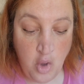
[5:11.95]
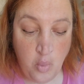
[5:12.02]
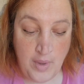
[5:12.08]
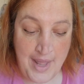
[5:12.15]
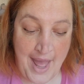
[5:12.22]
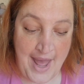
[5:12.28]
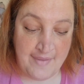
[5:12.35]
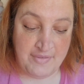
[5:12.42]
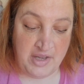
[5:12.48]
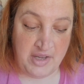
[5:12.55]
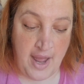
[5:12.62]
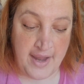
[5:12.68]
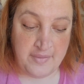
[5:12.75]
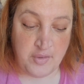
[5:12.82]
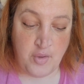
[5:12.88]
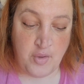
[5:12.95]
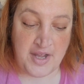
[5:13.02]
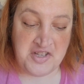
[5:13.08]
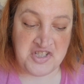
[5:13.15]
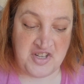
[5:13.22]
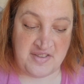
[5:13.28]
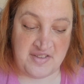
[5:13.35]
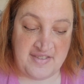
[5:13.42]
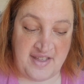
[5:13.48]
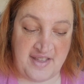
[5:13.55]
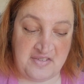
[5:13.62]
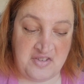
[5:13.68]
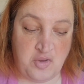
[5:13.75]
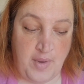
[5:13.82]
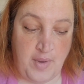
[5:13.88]
We have a lot of questions
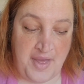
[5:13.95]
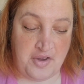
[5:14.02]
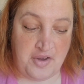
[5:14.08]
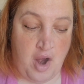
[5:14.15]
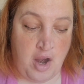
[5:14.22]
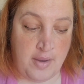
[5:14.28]
as to whether